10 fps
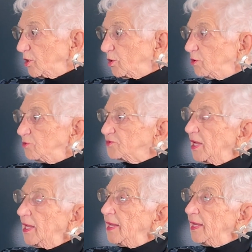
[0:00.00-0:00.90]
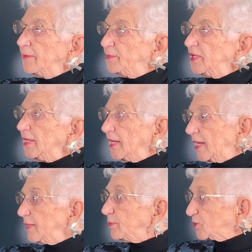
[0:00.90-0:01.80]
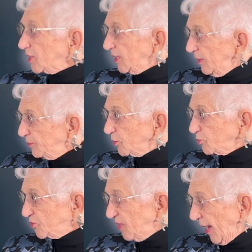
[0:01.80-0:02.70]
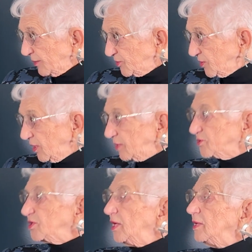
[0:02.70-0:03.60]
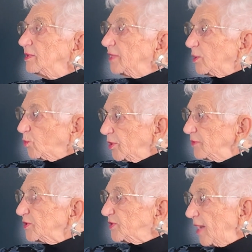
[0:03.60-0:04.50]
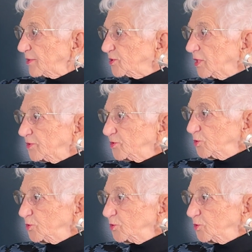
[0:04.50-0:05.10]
goals and being able to keep those tax cuts that were in the Tax Cuts